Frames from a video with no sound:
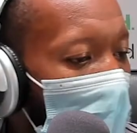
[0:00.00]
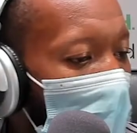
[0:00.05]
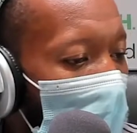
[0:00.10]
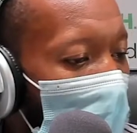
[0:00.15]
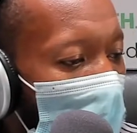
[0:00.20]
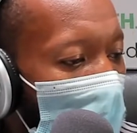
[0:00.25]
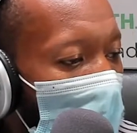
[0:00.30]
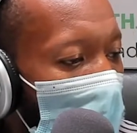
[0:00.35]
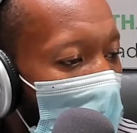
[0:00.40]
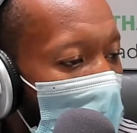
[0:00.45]

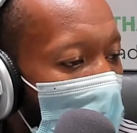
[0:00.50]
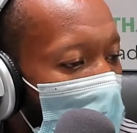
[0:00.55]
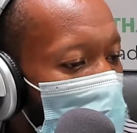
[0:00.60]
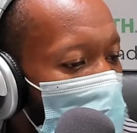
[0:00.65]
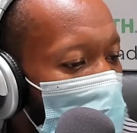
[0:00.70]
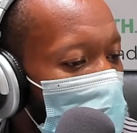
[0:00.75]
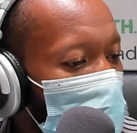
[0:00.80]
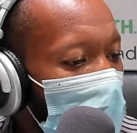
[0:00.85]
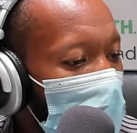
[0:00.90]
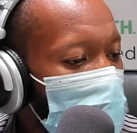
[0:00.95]
All right,
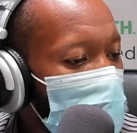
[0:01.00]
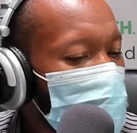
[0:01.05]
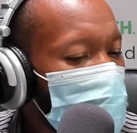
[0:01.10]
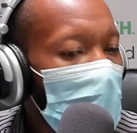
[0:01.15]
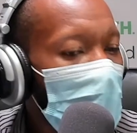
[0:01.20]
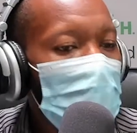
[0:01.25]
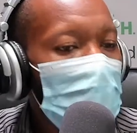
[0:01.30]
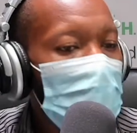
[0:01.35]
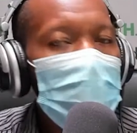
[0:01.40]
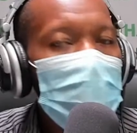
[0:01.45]
time
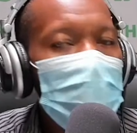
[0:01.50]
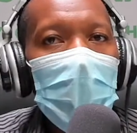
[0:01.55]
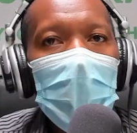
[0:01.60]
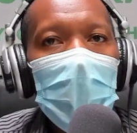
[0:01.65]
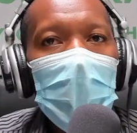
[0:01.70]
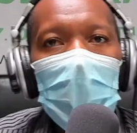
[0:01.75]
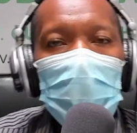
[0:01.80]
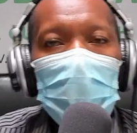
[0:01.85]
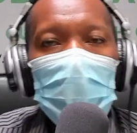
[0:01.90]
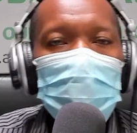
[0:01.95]
now
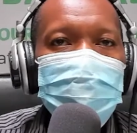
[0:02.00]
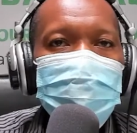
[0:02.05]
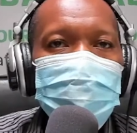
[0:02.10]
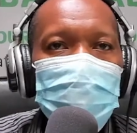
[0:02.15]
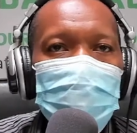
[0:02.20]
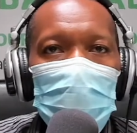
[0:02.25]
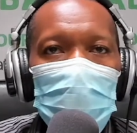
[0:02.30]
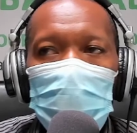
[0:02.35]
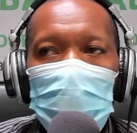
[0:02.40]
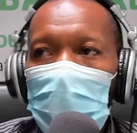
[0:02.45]
for
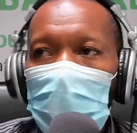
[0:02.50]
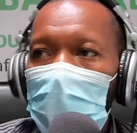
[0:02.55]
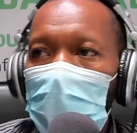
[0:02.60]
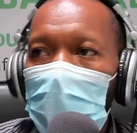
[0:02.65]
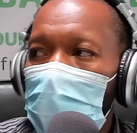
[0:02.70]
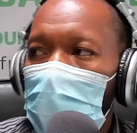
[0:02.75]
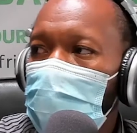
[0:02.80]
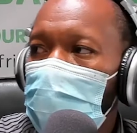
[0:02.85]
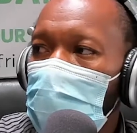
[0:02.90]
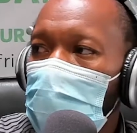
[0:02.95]
the
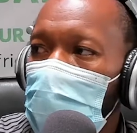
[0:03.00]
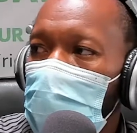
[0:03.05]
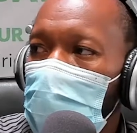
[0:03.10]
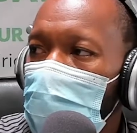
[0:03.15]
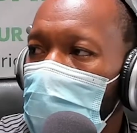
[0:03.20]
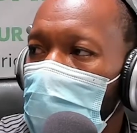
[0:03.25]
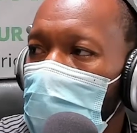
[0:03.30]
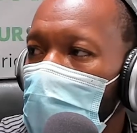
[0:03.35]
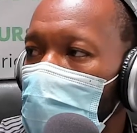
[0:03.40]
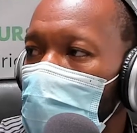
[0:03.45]
good
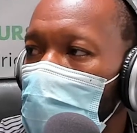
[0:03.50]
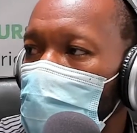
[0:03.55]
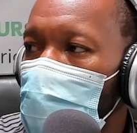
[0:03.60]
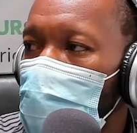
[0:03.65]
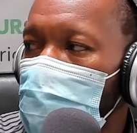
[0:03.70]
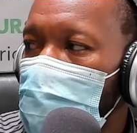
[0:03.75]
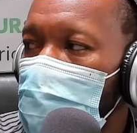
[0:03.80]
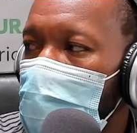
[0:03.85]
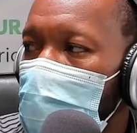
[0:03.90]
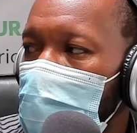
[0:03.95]
news
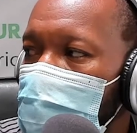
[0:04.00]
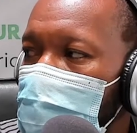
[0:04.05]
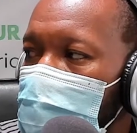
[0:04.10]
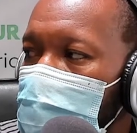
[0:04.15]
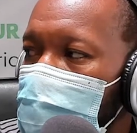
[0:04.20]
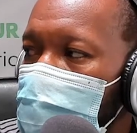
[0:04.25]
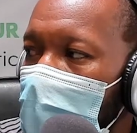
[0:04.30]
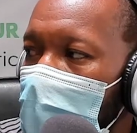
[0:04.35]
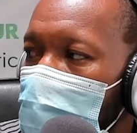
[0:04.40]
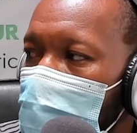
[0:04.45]
segment